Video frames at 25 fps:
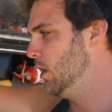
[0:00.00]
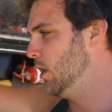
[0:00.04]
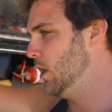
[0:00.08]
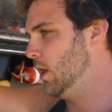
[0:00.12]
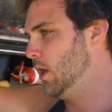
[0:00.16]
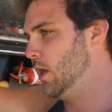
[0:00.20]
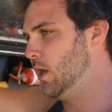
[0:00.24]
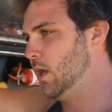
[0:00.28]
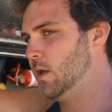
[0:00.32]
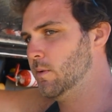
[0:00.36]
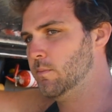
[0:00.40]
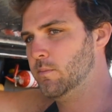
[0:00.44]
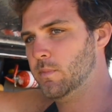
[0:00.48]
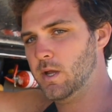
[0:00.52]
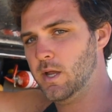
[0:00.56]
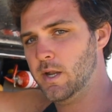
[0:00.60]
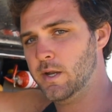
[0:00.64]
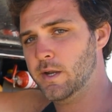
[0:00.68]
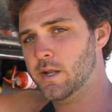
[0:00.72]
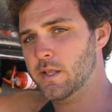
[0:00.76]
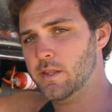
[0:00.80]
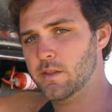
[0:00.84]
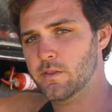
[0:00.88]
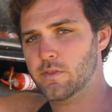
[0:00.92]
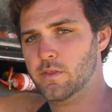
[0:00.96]

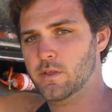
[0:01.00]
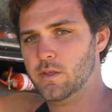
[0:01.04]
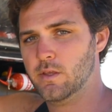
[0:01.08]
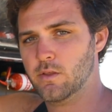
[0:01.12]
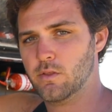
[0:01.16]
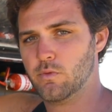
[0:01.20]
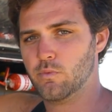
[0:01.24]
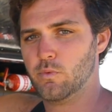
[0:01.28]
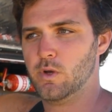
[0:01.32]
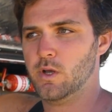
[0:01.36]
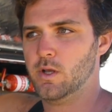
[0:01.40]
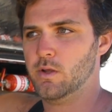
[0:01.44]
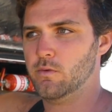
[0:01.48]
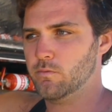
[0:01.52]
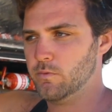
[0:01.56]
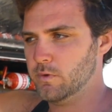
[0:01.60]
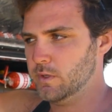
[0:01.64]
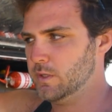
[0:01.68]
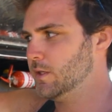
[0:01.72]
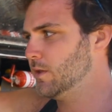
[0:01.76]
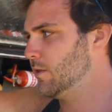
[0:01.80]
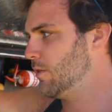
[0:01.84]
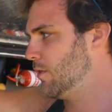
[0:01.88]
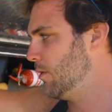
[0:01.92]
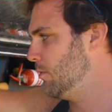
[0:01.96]
Another thing as well,
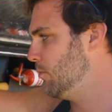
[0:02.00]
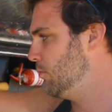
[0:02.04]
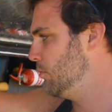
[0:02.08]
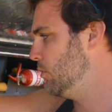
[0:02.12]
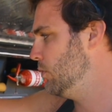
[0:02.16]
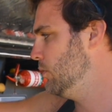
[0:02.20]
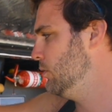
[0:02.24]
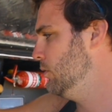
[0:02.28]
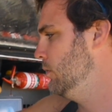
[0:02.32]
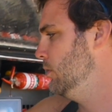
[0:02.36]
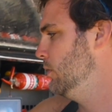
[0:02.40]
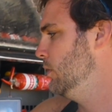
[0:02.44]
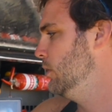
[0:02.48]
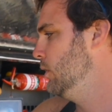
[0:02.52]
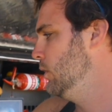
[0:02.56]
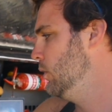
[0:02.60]
really simple,